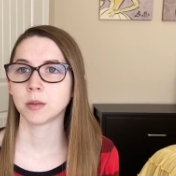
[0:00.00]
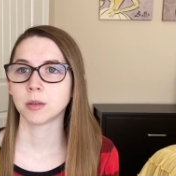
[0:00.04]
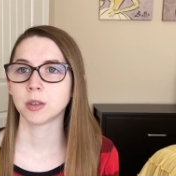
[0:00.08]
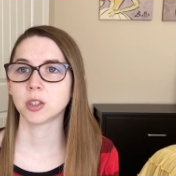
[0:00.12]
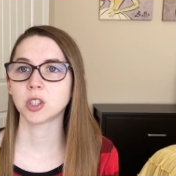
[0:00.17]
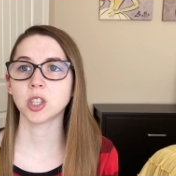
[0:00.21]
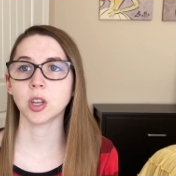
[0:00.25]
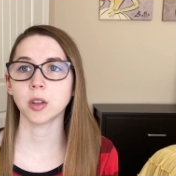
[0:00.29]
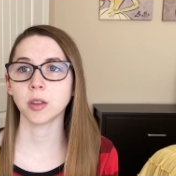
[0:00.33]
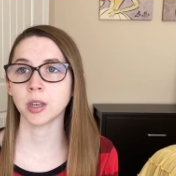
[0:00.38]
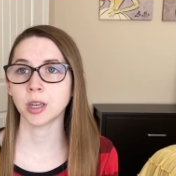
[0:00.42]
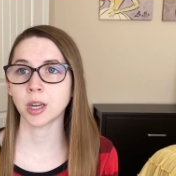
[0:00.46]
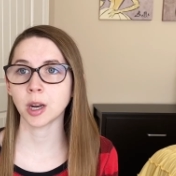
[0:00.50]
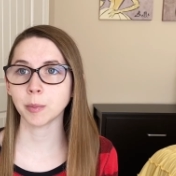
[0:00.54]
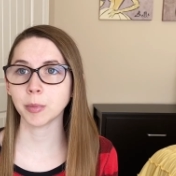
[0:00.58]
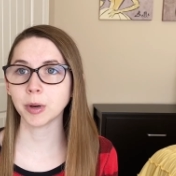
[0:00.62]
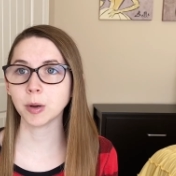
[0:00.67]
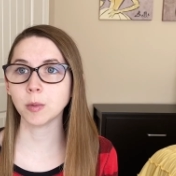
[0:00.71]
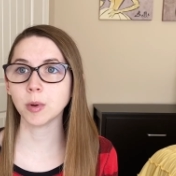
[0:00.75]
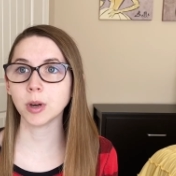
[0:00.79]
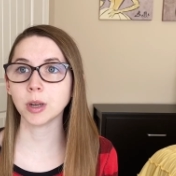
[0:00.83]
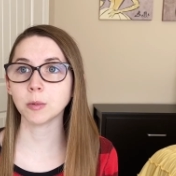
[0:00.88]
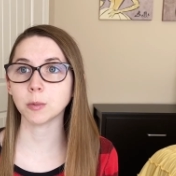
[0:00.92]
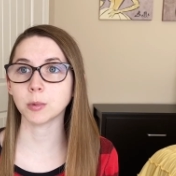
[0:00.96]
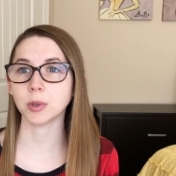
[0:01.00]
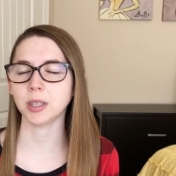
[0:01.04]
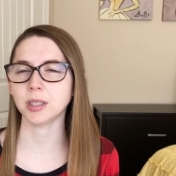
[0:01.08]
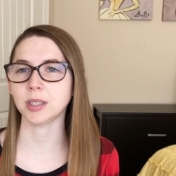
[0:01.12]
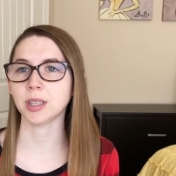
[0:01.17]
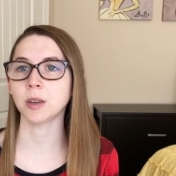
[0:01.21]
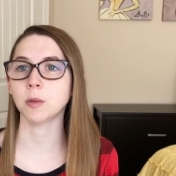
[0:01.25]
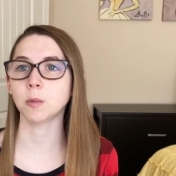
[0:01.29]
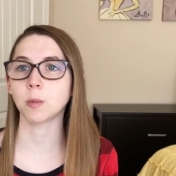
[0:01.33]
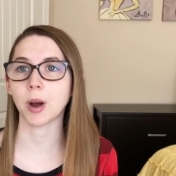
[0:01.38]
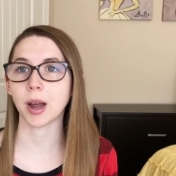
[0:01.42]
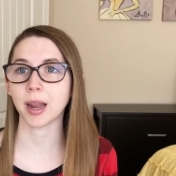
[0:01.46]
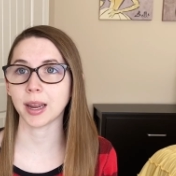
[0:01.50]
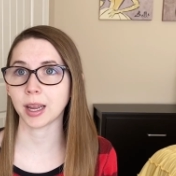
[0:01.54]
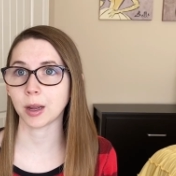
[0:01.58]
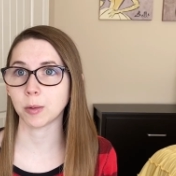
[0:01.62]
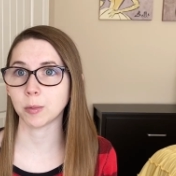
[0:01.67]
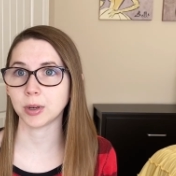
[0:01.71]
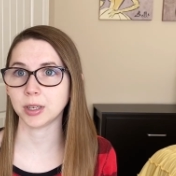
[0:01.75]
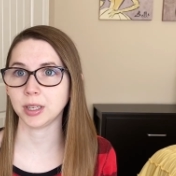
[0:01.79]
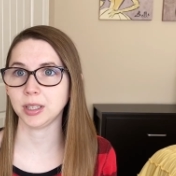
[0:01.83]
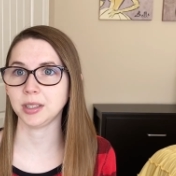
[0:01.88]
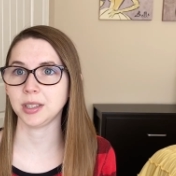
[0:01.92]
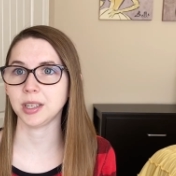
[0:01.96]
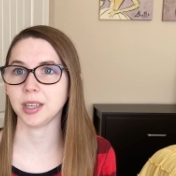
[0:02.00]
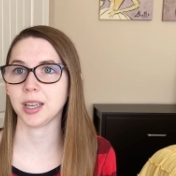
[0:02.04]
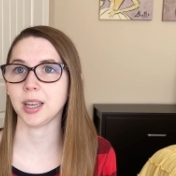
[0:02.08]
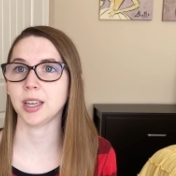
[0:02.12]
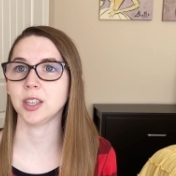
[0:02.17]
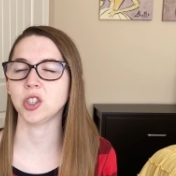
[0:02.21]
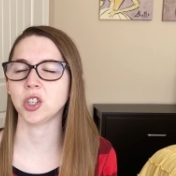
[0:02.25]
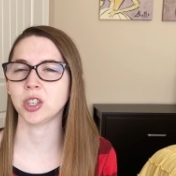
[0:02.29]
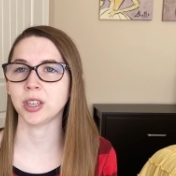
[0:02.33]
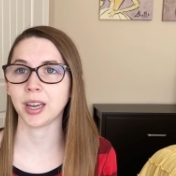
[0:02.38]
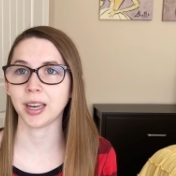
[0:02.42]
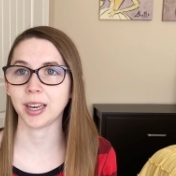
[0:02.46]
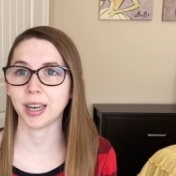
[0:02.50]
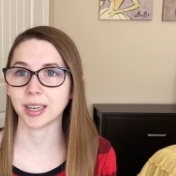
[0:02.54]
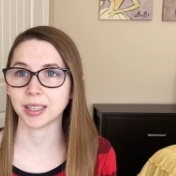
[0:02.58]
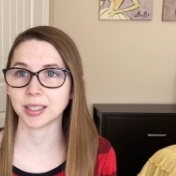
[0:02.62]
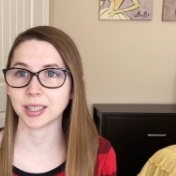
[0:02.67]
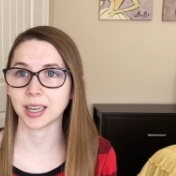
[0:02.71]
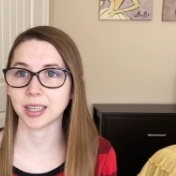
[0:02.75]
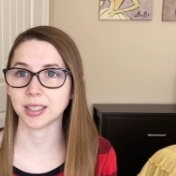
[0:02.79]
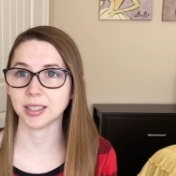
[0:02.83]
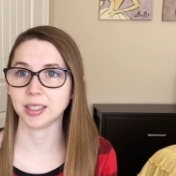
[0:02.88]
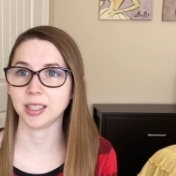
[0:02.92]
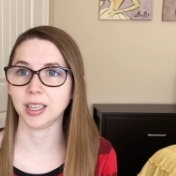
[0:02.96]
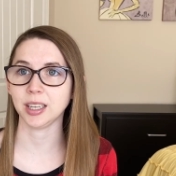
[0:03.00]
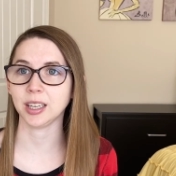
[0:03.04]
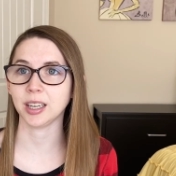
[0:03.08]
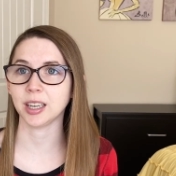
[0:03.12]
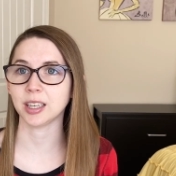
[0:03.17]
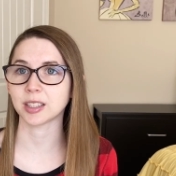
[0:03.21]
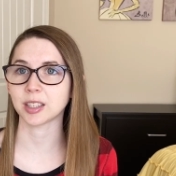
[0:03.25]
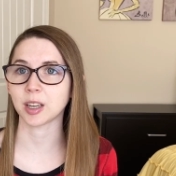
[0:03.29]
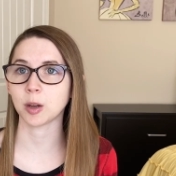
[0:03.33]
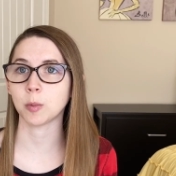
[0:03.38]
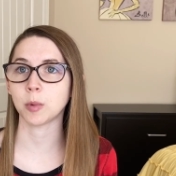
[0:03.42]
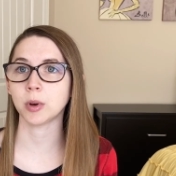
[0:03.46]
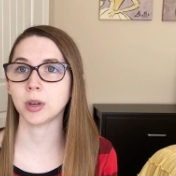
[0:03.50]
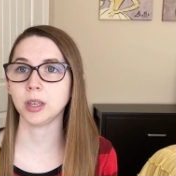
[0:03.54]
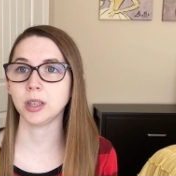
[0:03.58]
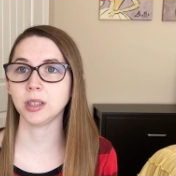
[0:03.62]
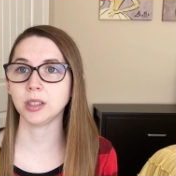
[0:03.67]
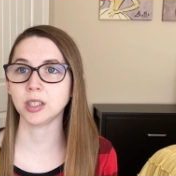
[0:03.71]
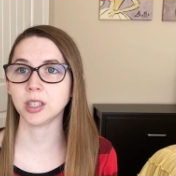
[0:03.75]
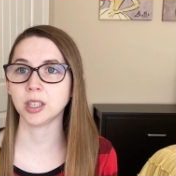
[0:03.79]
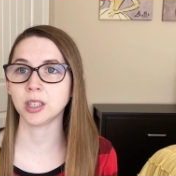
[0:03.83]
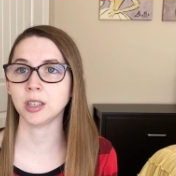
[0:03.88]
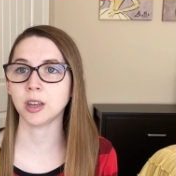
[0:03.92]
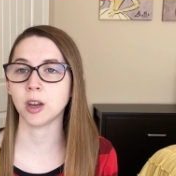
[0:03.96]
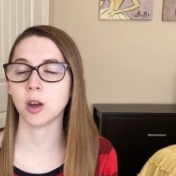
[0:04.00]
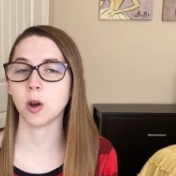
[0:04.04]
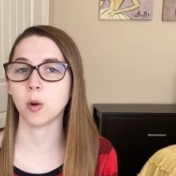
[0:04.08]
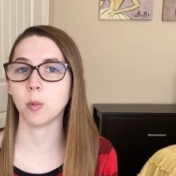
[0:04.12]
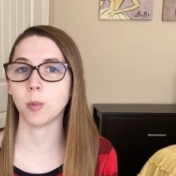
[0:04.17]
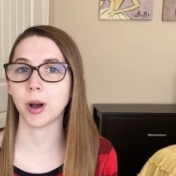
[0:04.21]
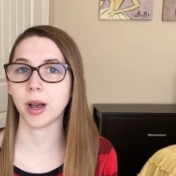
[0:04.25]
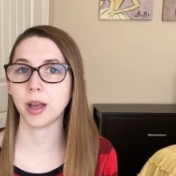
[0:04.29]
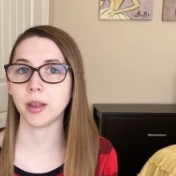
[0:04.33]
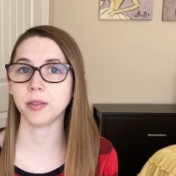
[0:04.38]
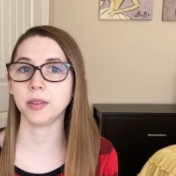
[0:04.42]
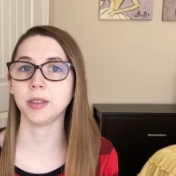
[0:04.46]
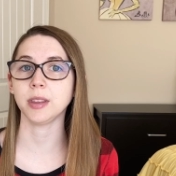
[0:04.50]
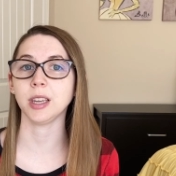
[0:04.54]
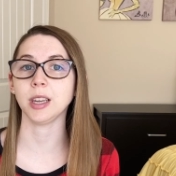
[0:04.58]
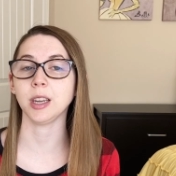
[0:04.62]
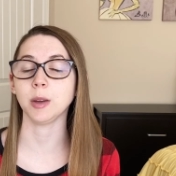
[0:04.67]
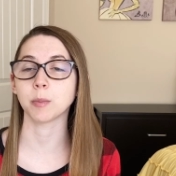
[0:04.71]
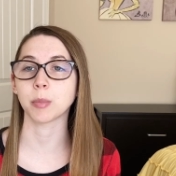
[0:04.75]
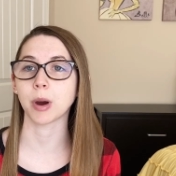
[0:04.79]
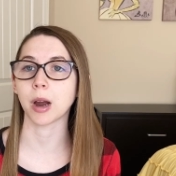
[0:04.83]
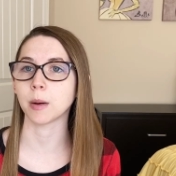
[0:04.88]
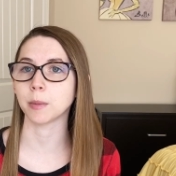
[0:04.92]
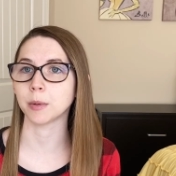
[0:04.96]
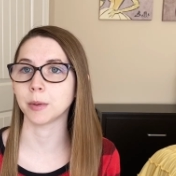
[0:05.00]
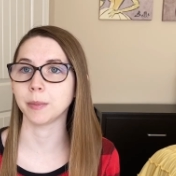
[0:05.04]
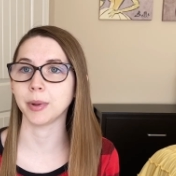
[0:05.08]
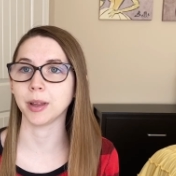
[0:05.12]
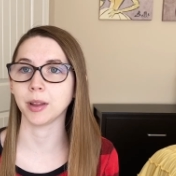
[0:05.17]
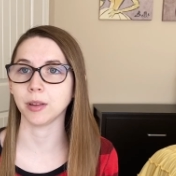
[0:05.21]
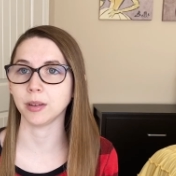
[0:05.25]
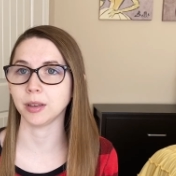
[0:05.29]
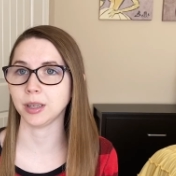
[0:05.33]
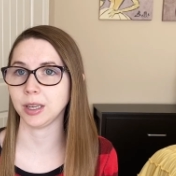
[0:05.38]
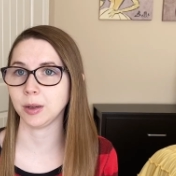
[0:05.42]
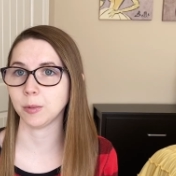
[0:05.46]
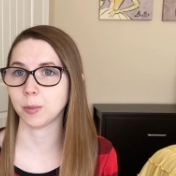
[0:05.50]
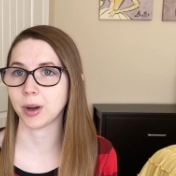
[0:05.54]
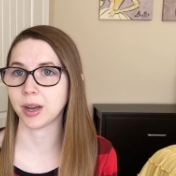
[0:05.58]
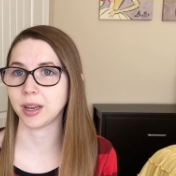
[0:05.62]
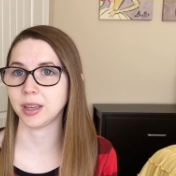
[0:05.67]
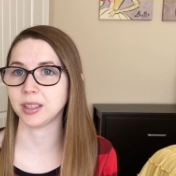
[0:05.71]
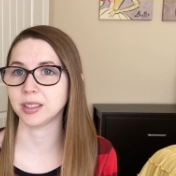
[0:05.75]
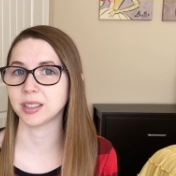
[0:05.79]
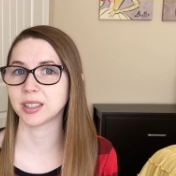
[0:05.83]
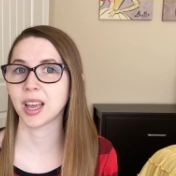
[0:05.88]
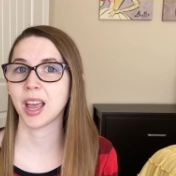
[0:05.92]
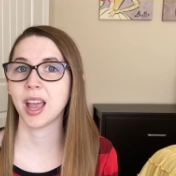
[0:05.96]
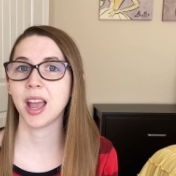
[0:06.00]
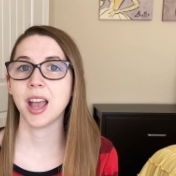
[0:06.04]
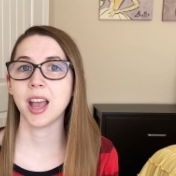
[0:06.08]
So the number one reason why I wanted to get genetic testing is I wanted to know what the probability was